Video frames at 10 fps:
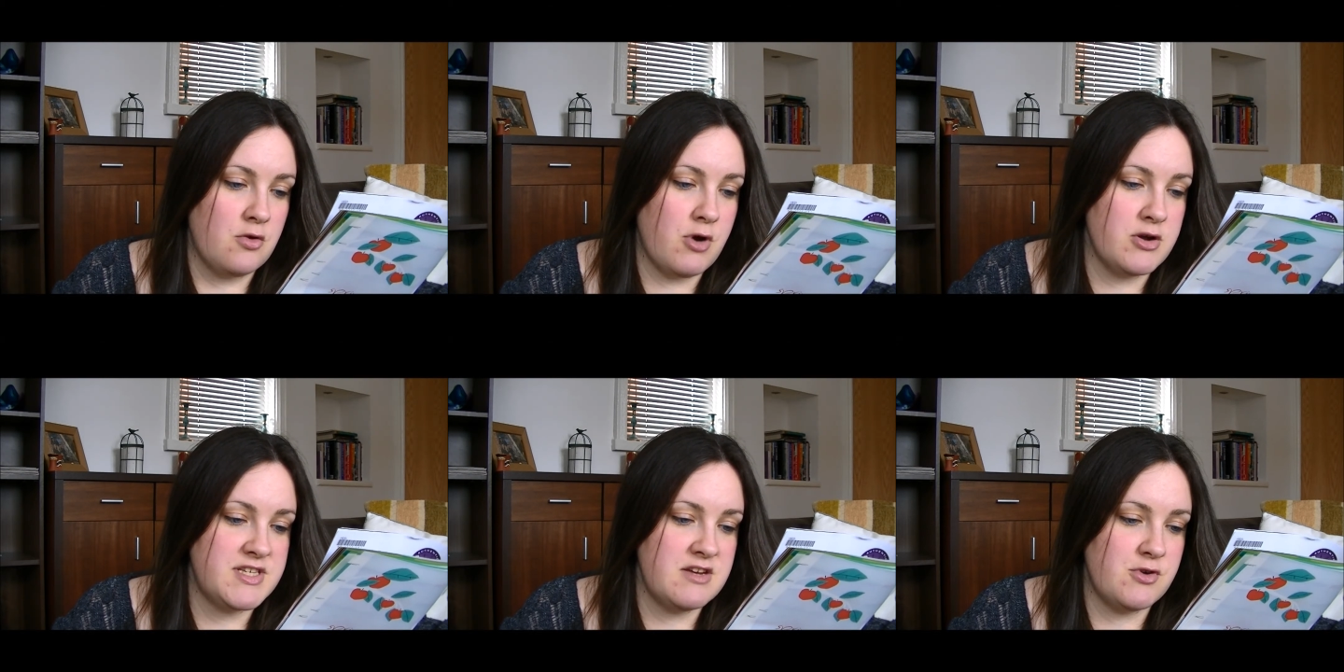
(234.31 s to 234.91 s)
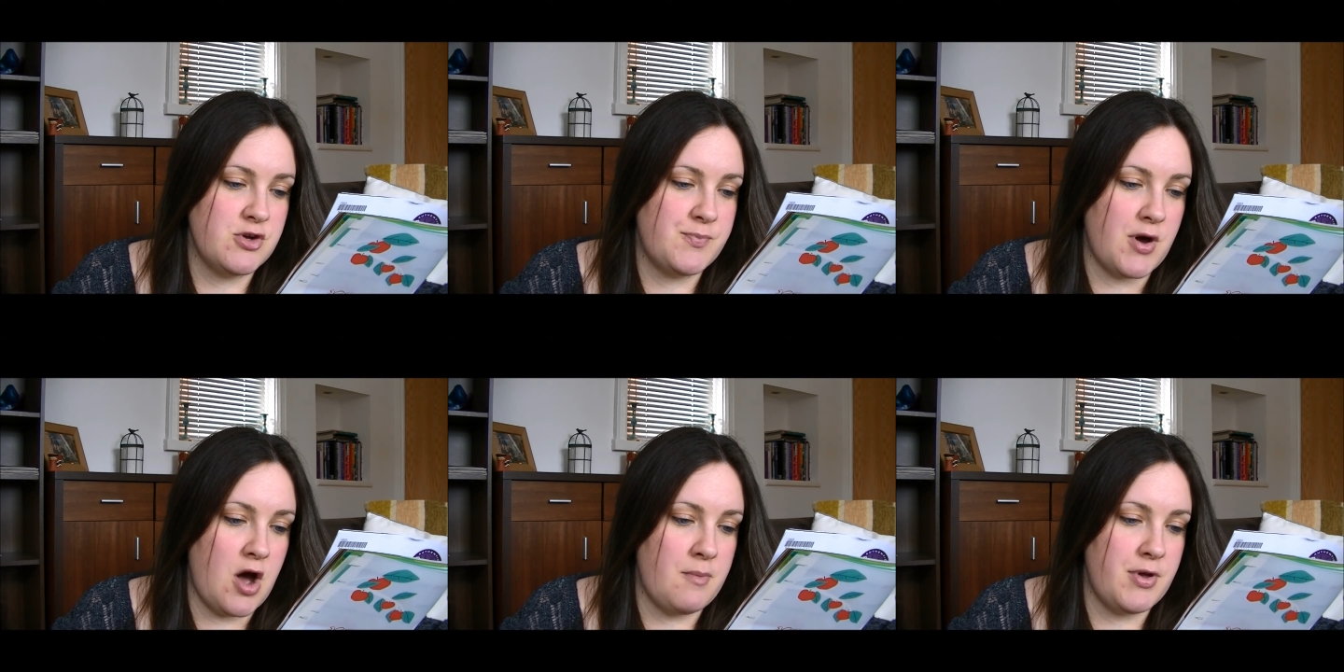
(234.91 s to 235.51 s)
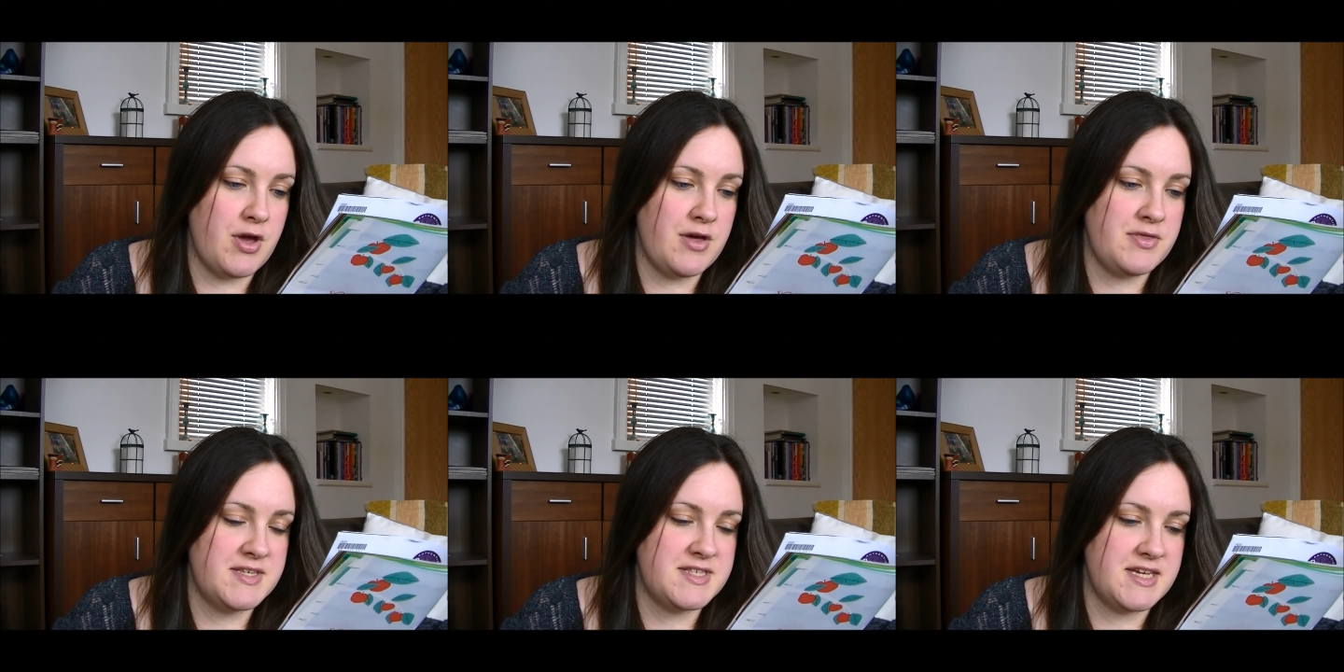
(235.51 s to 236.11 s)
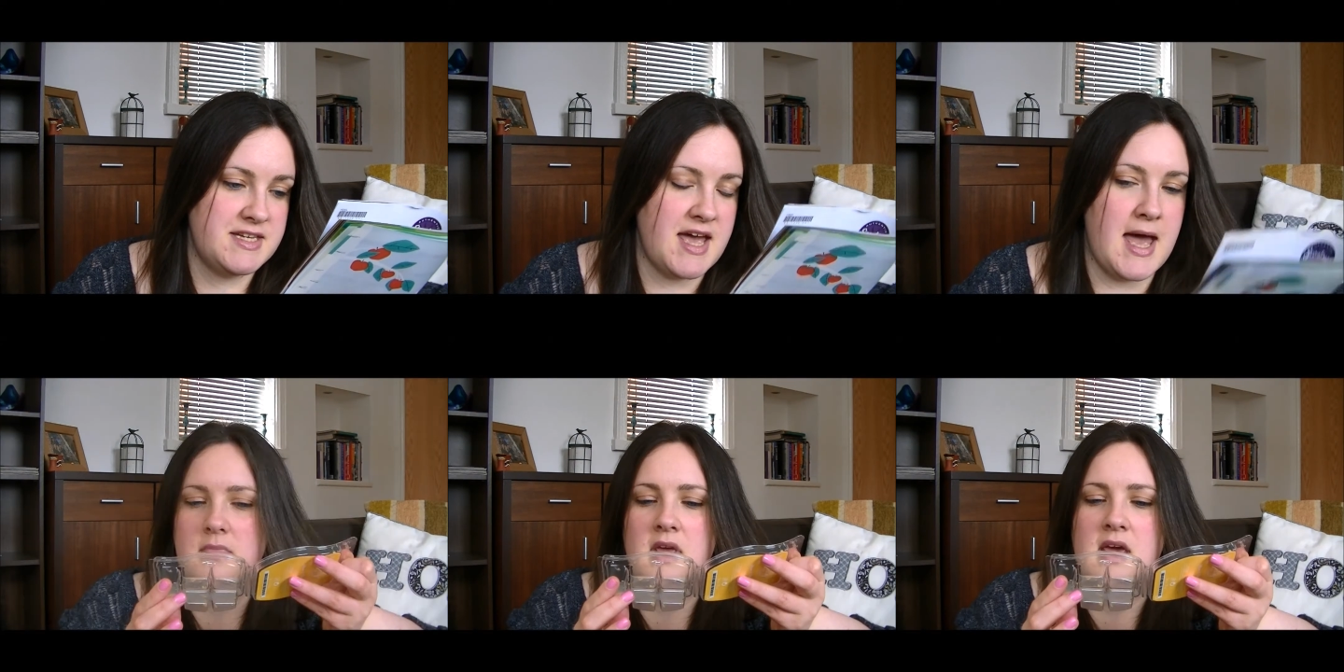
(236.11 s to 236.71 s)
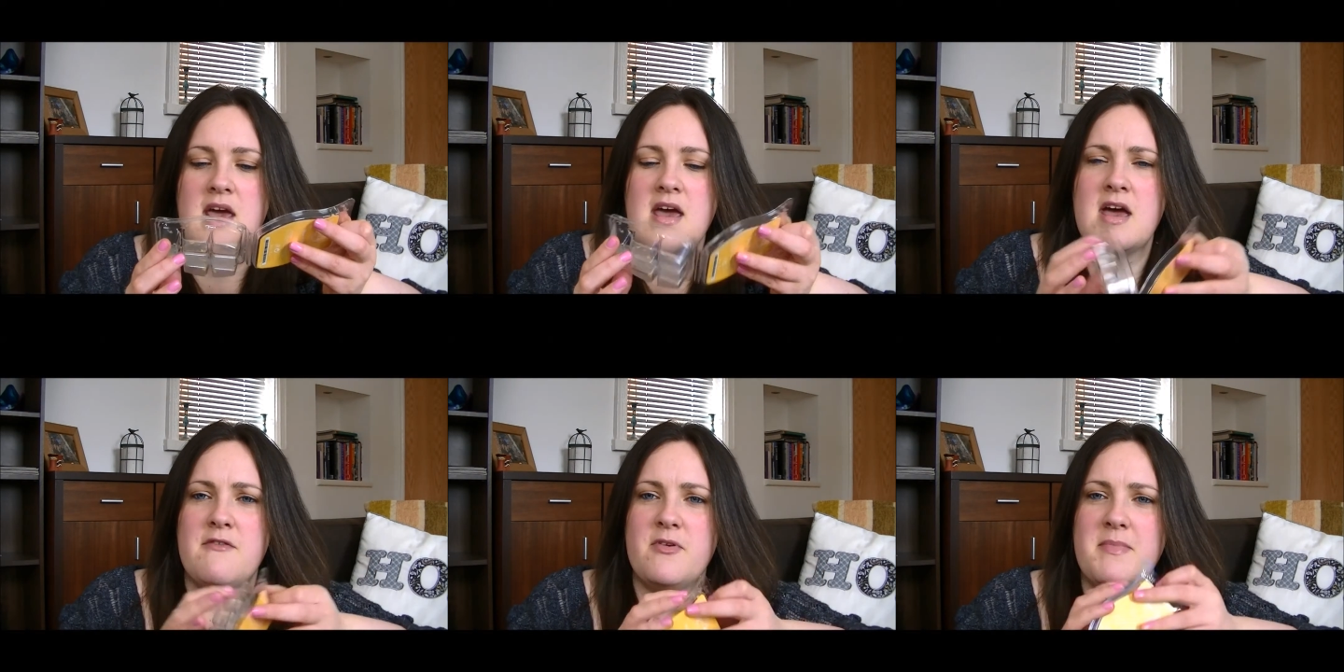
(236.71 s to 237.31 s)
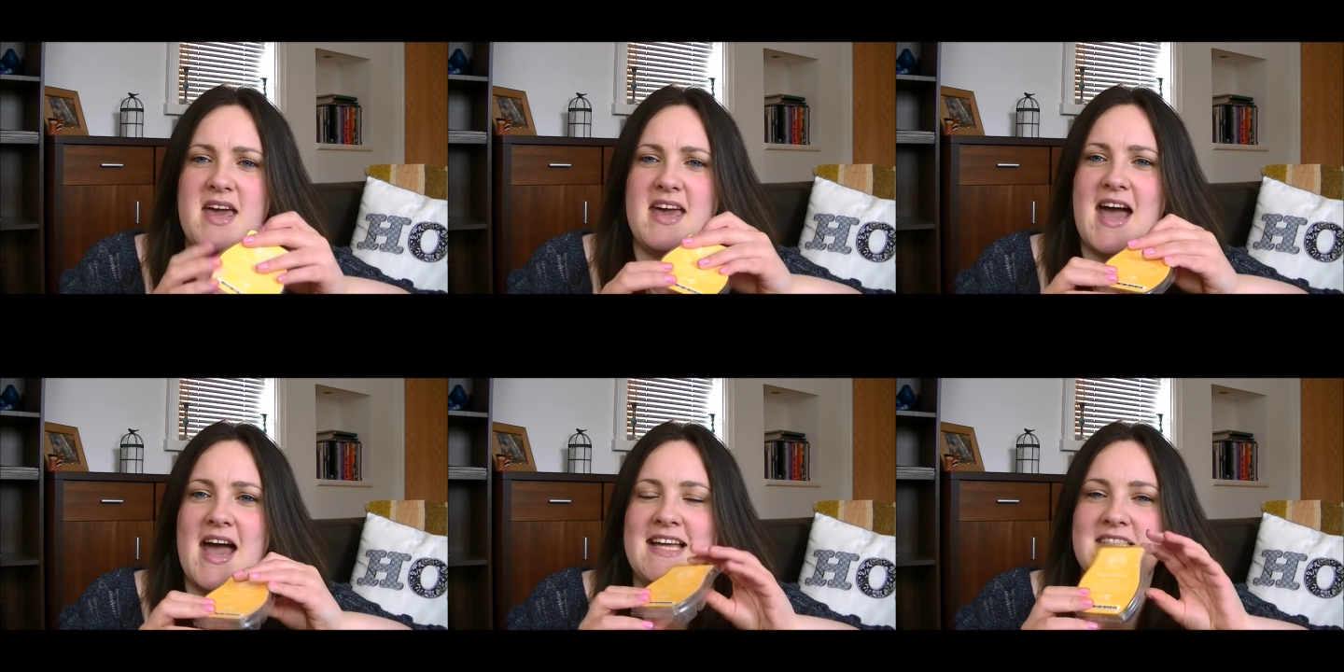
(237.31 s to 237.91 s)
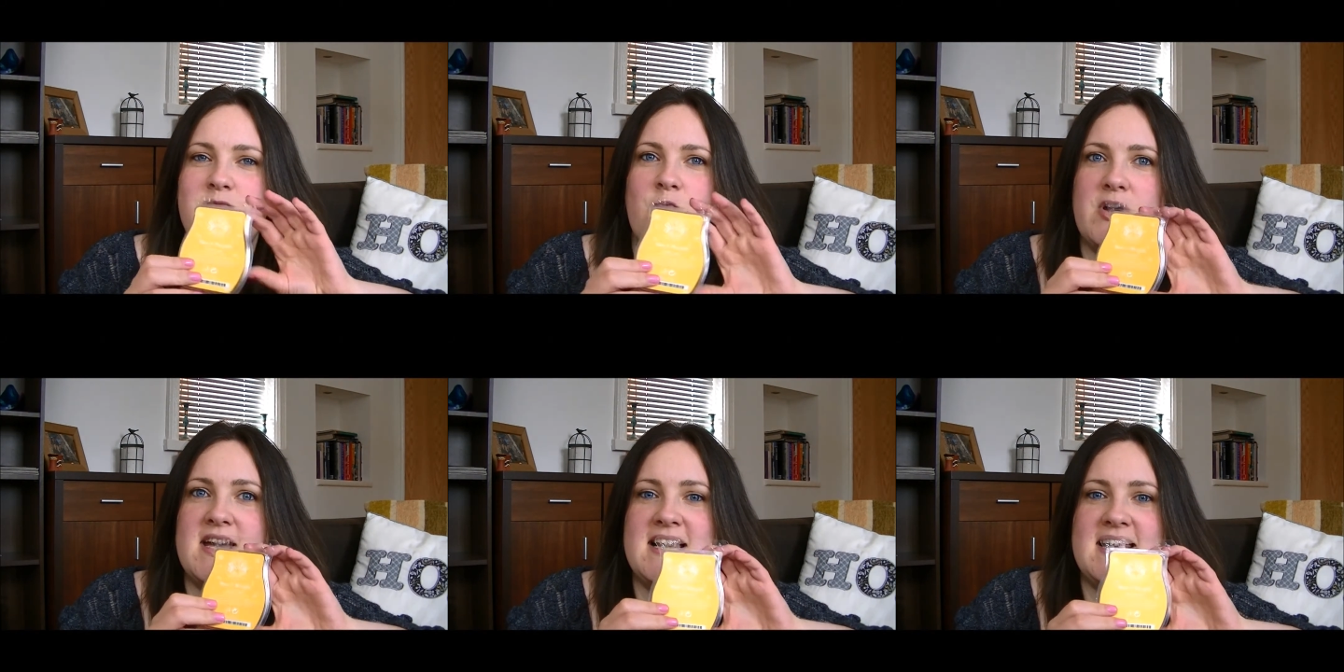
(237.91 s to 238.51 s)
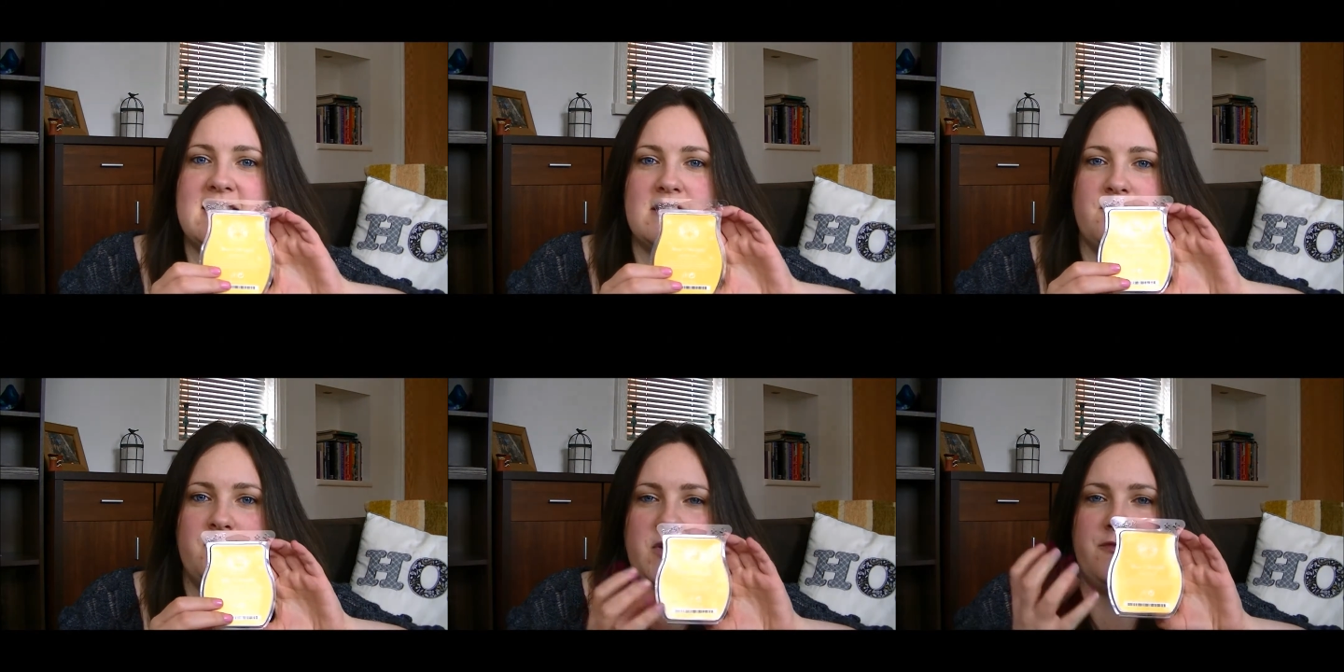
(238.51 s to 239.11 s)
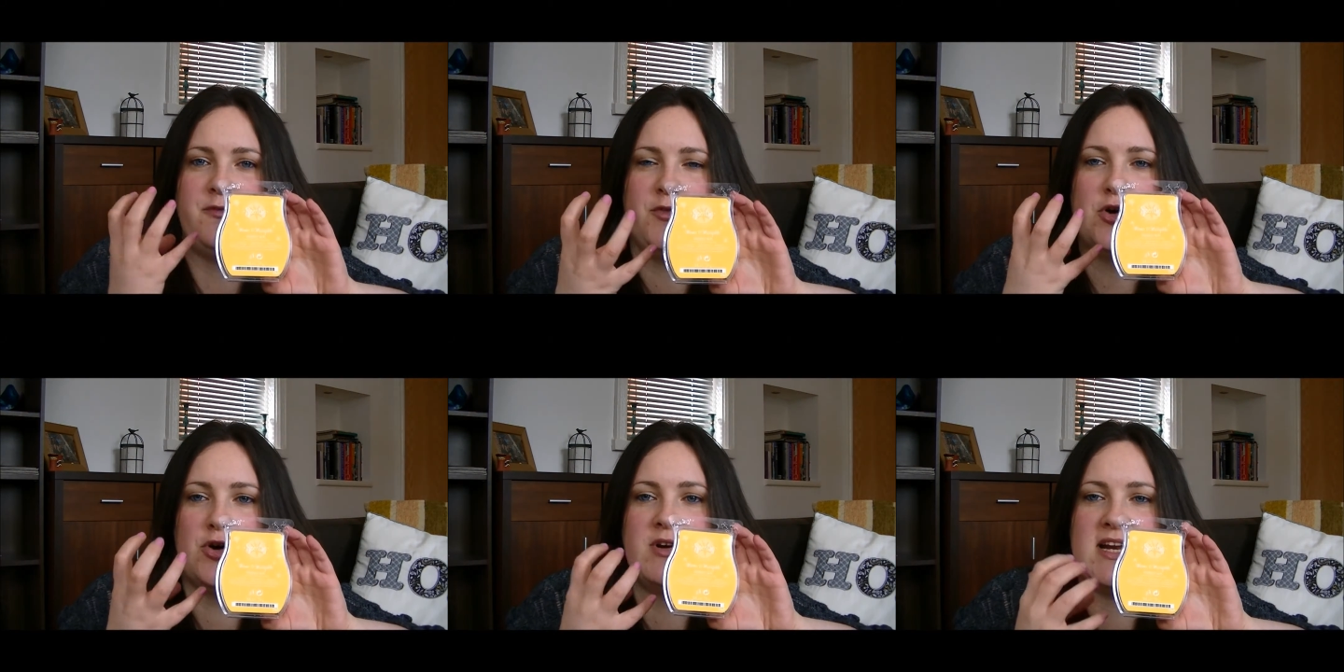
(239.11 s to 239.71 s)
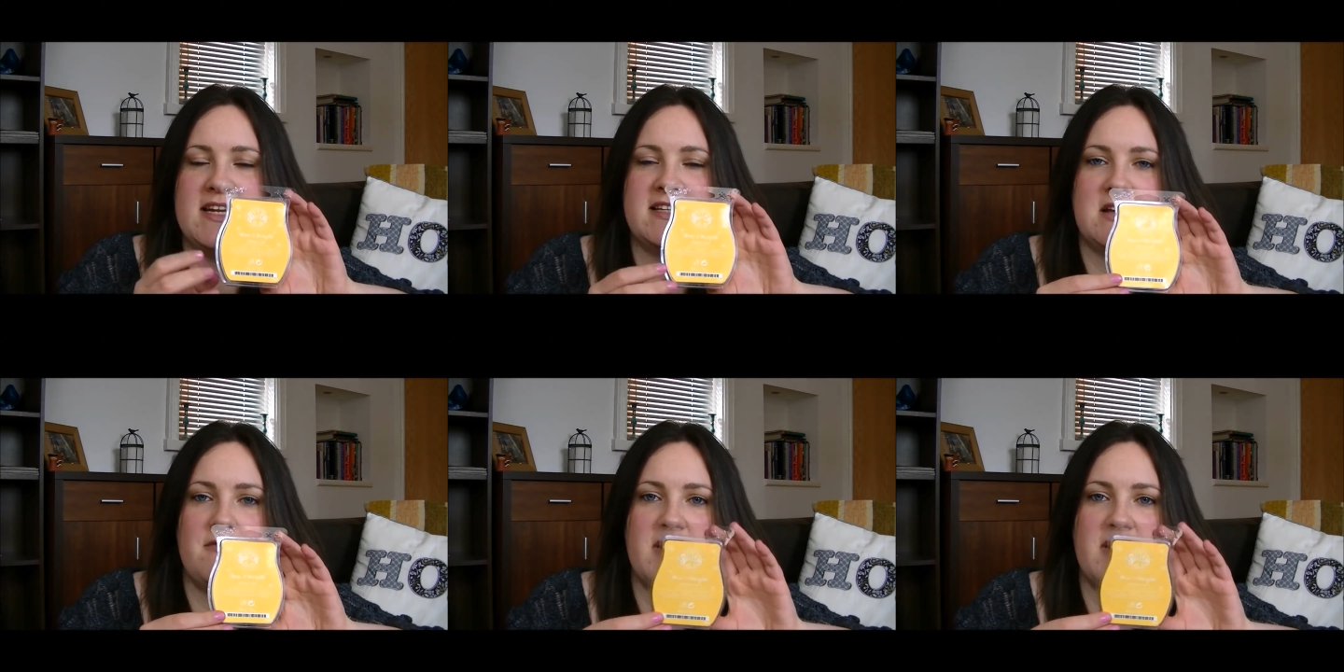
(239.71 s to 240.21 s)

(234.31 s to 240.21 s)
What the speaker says: rosy rhubarb, earthy cedar, and for me it's really the floraliness of